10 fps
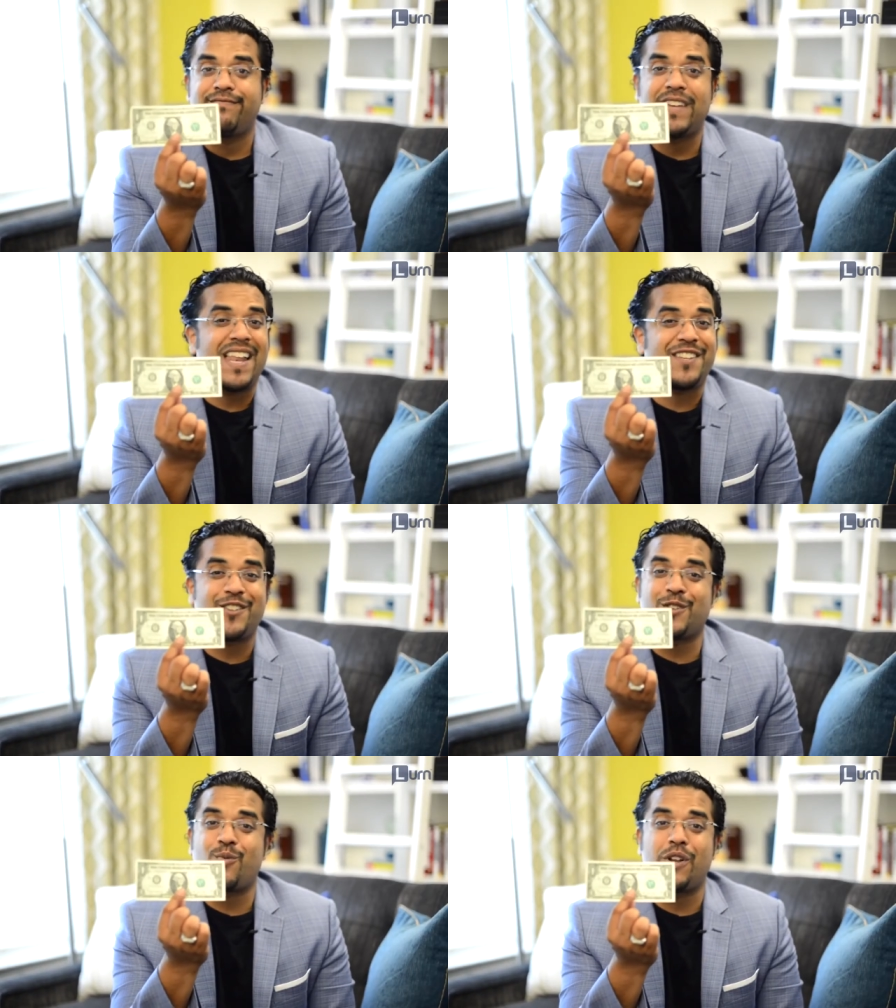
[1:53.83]
And it's
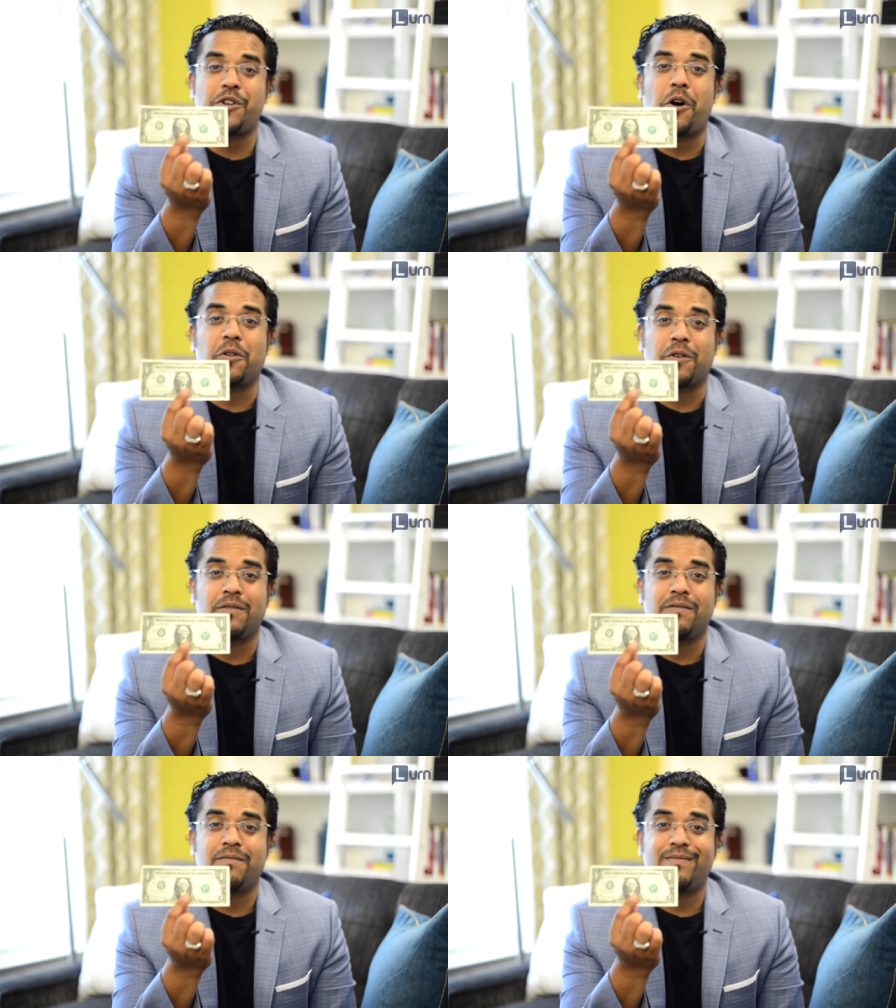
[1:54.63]
just $1
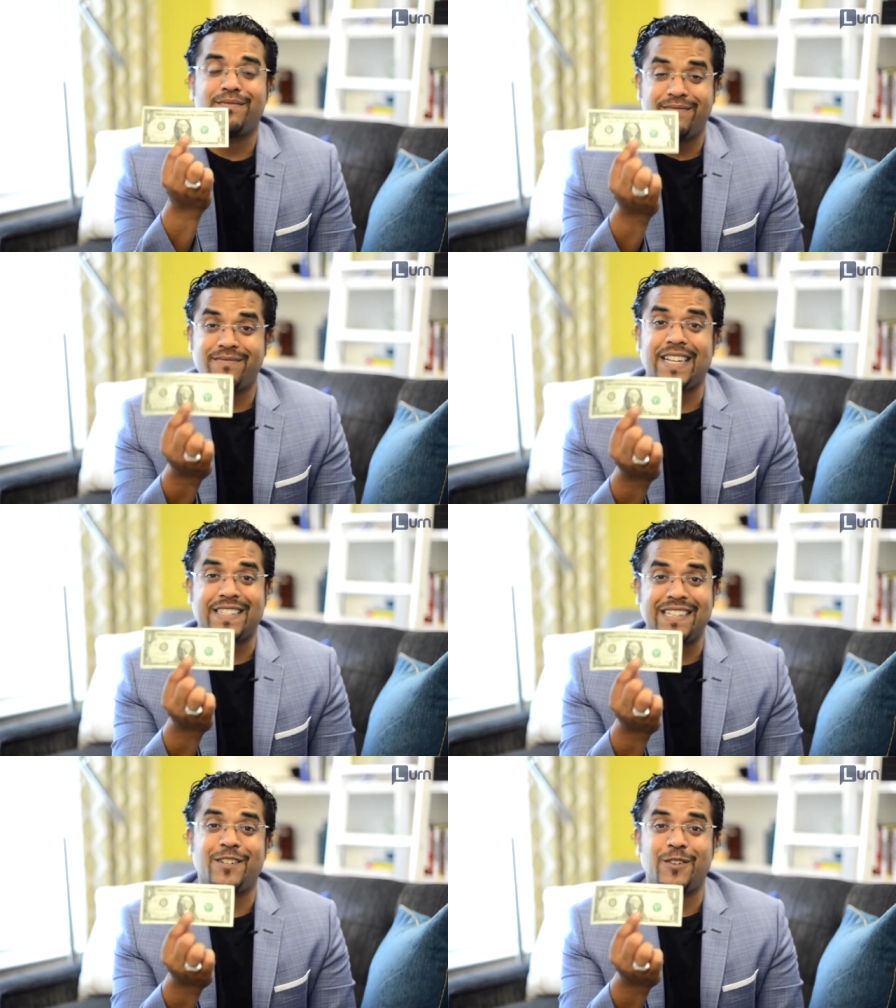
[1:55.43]

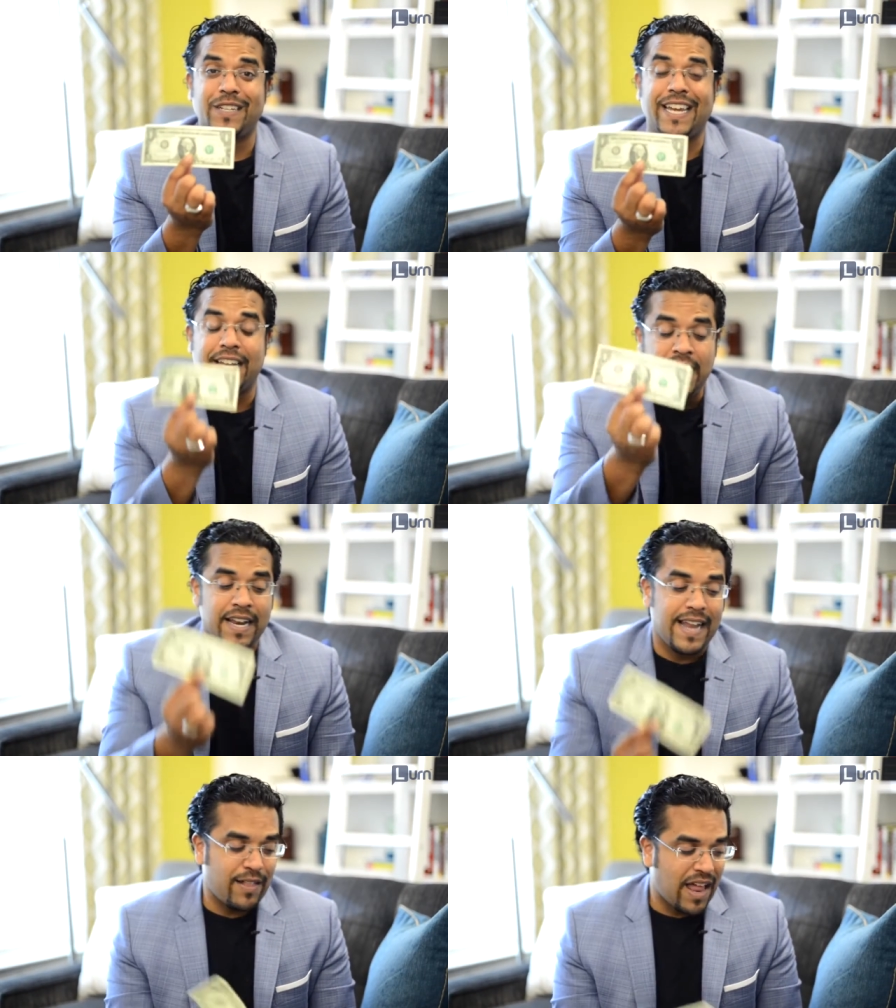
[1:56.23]
that's literally it.
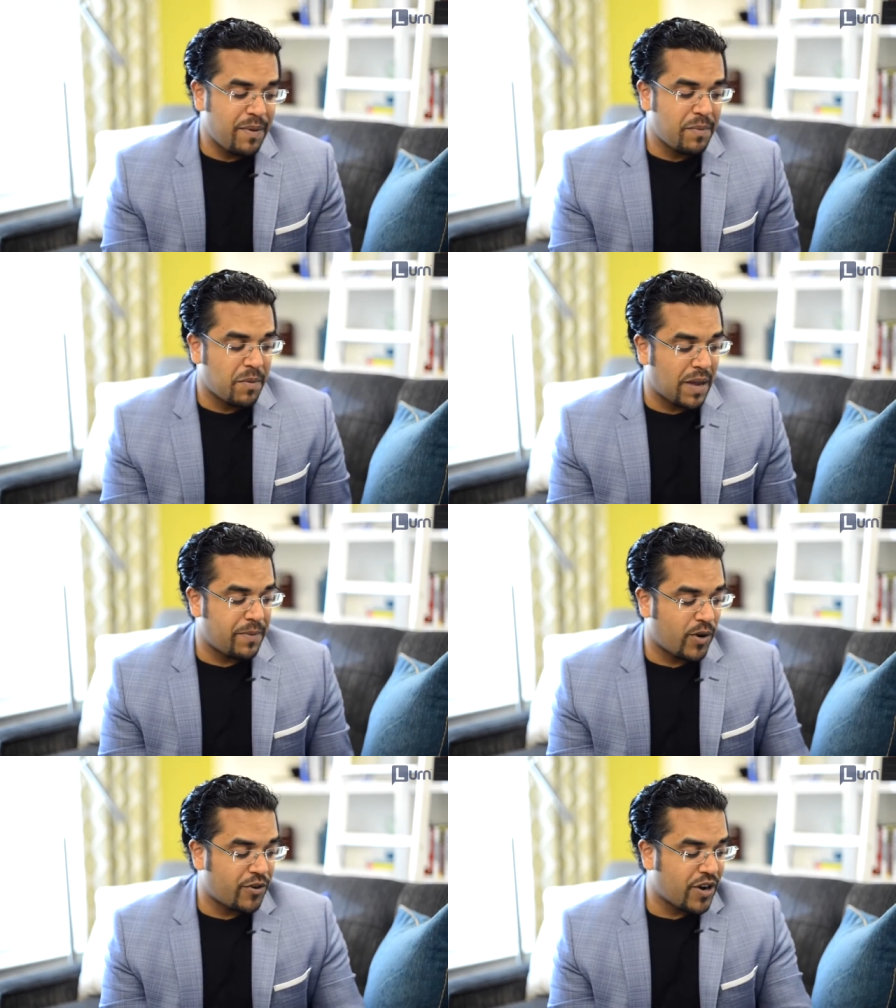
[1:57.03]
Now, a lot of people might be
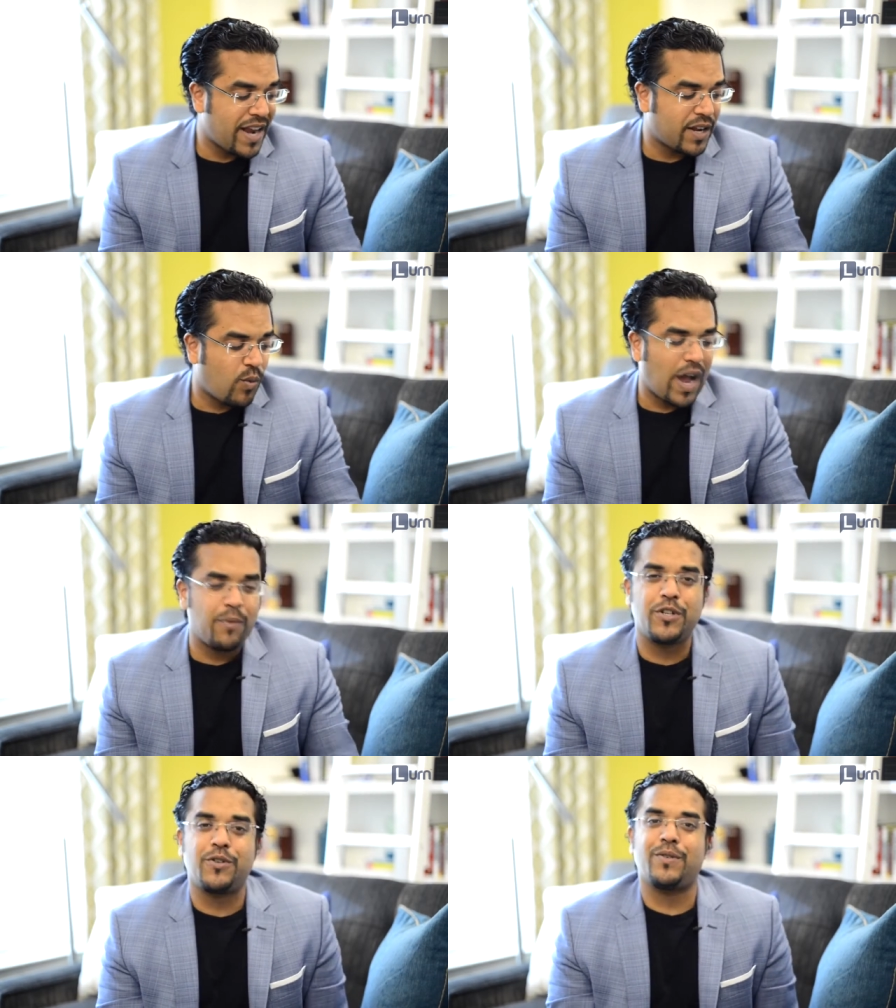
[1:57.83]
wondering, Anik, why
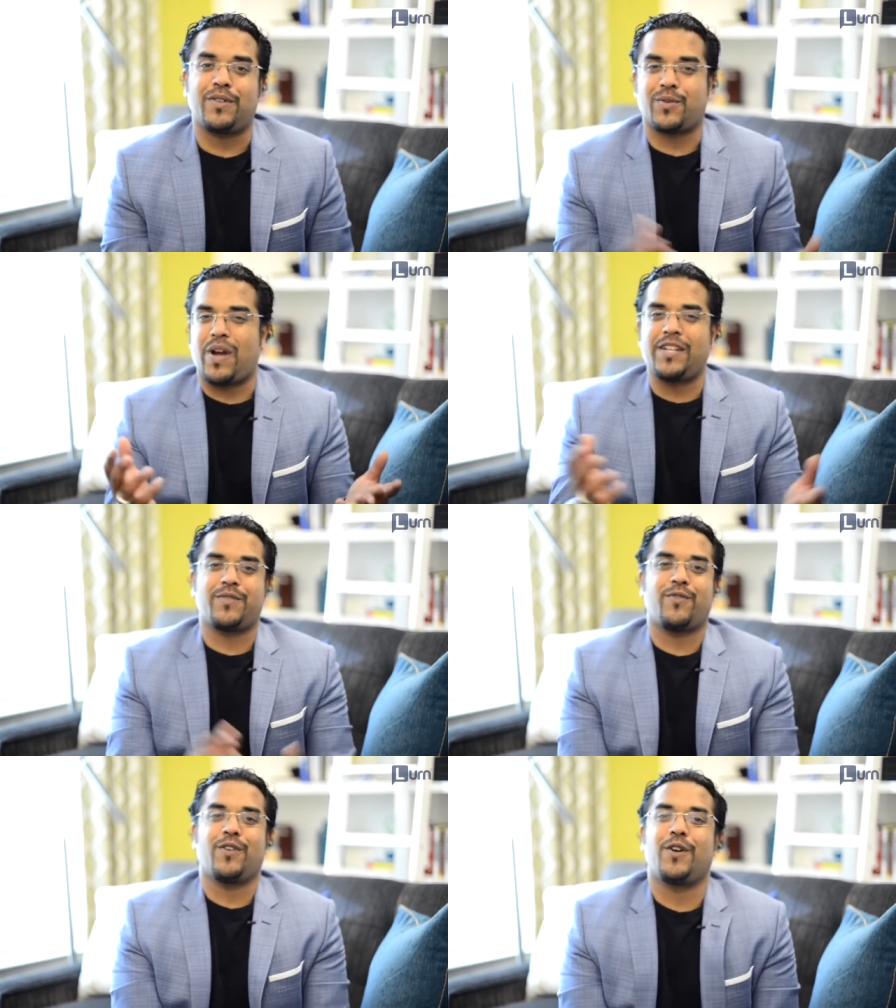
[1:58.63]
would you do this? Why
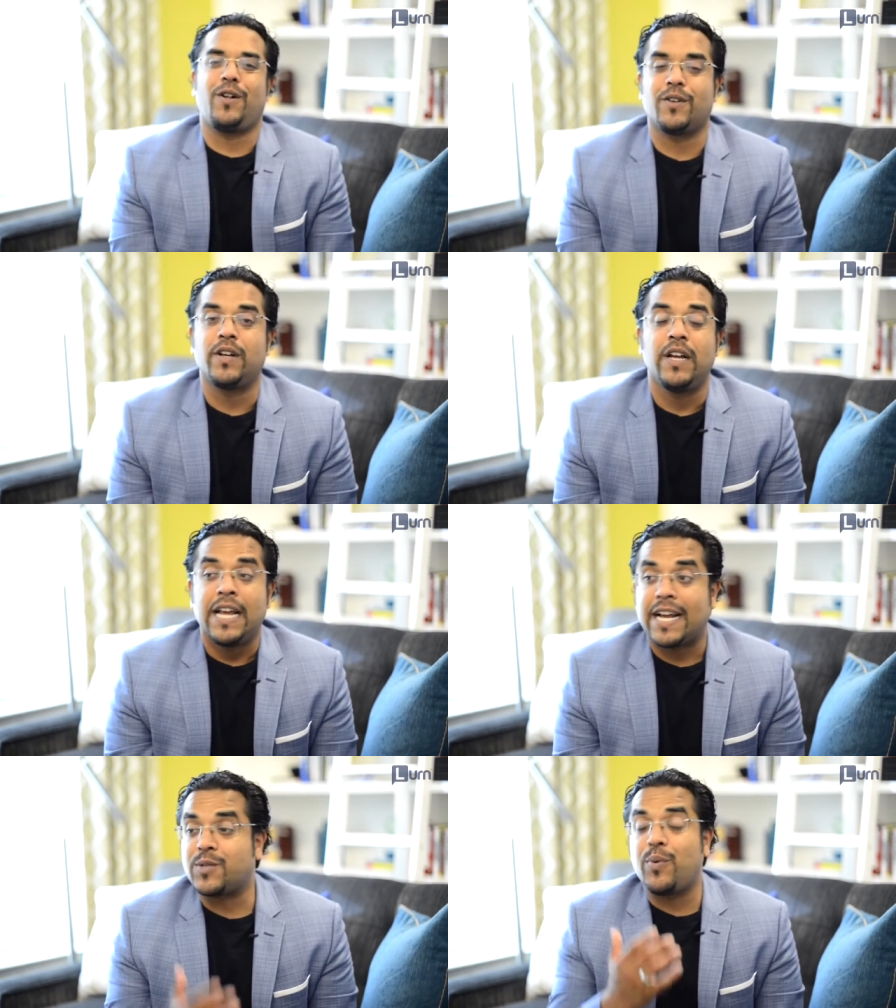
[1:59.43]
just for a dollar?
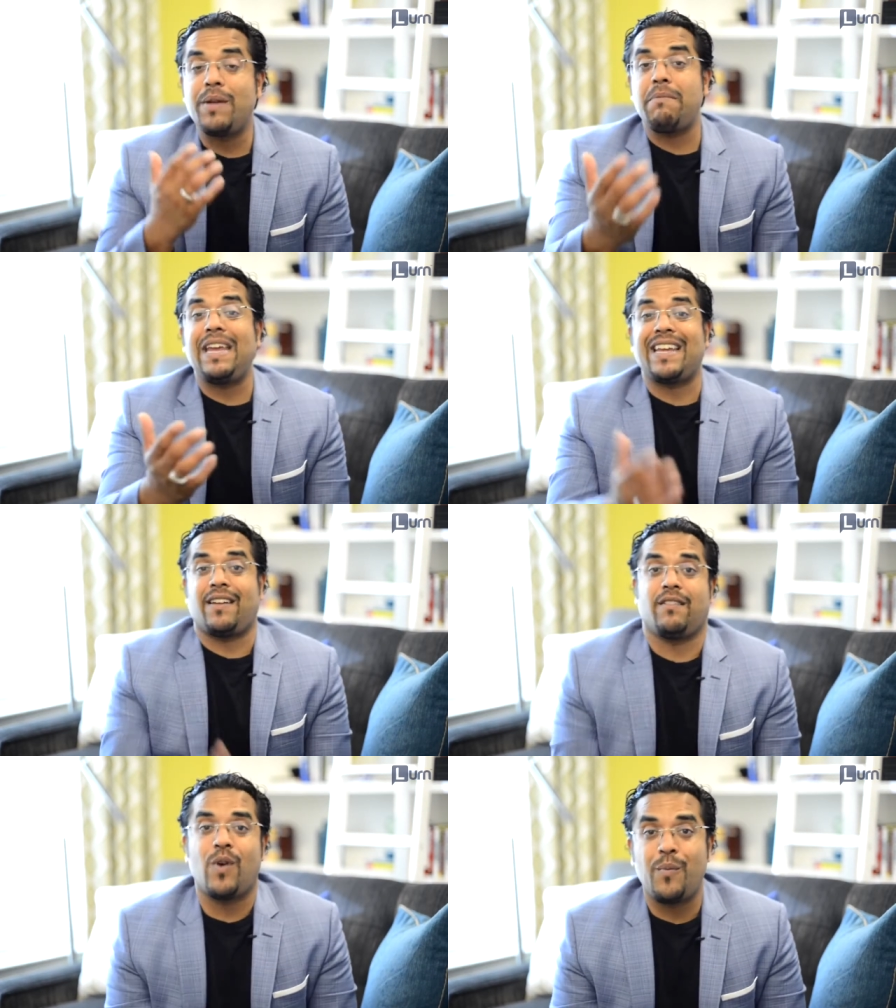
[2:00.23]
Because we mean it
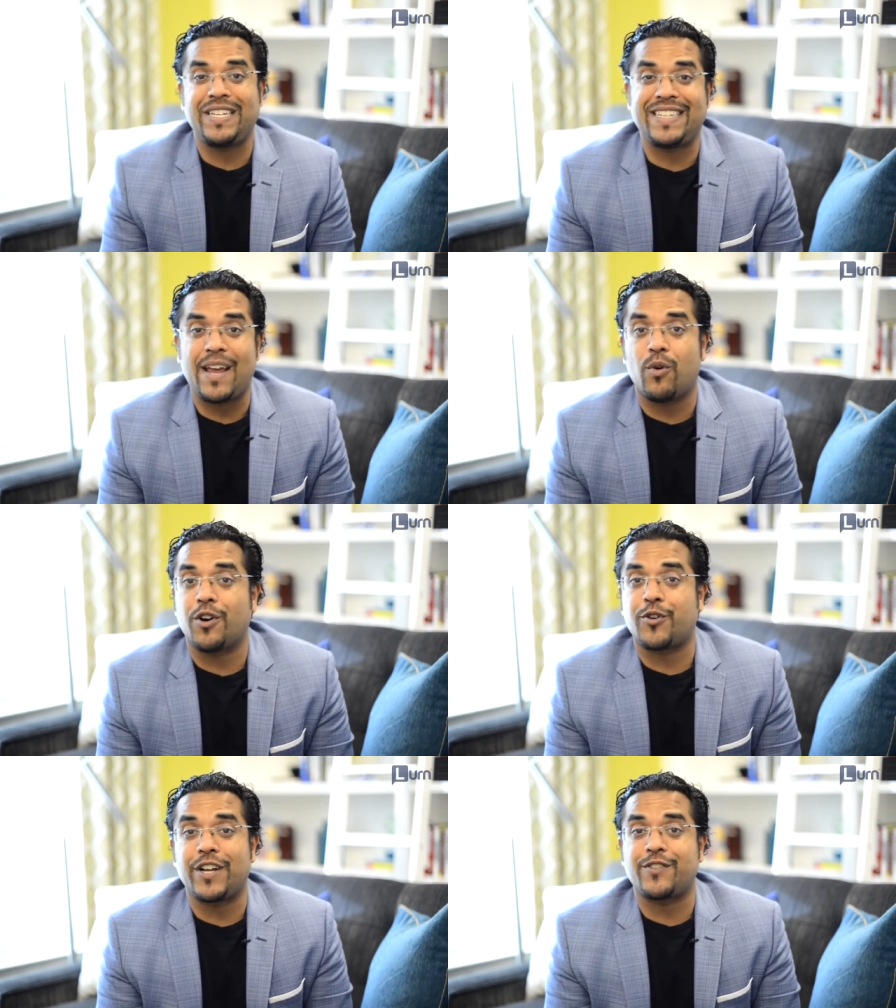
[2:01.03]
when we say we're
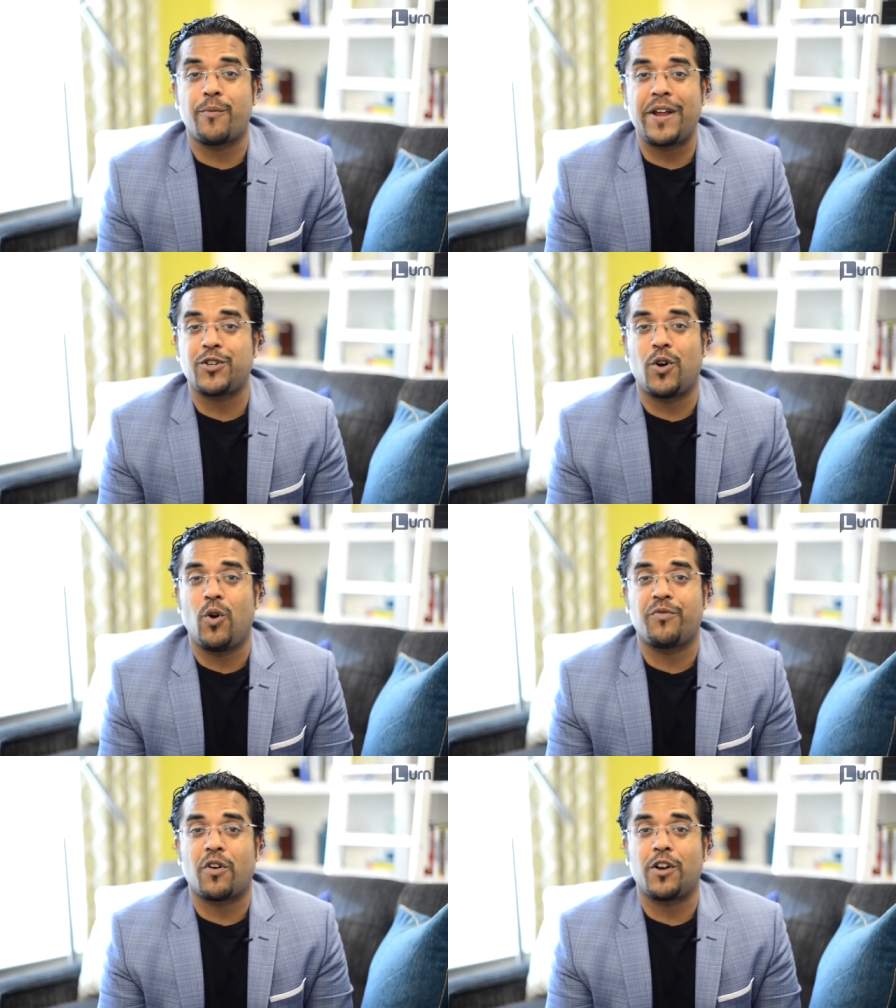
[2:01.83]
a transformational home for